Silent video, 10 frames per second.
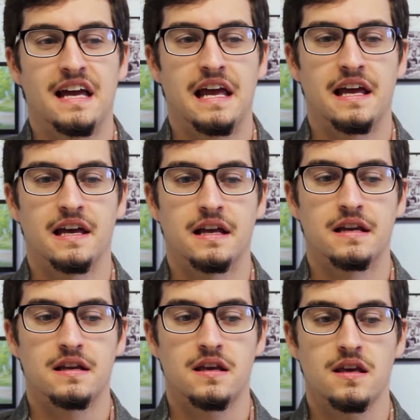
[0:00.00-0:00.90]
and
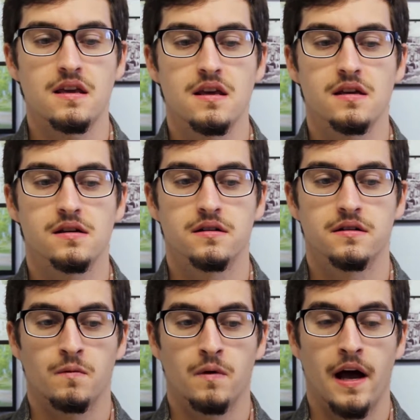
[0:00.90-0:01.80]
he
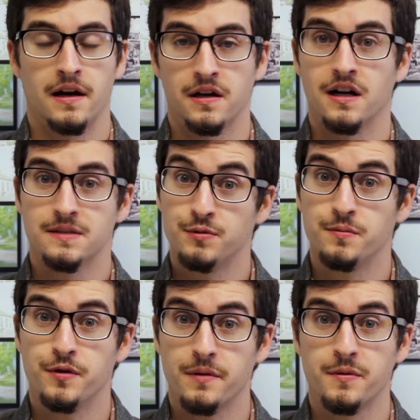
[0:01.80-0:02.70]
had a gospel
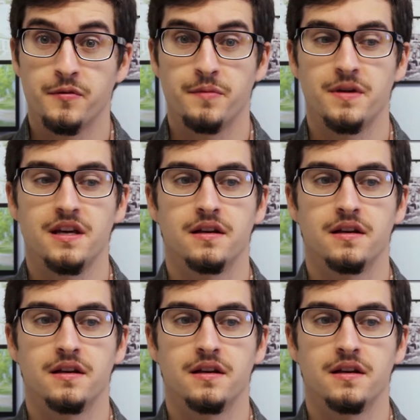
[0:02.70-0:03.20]
appointment with me,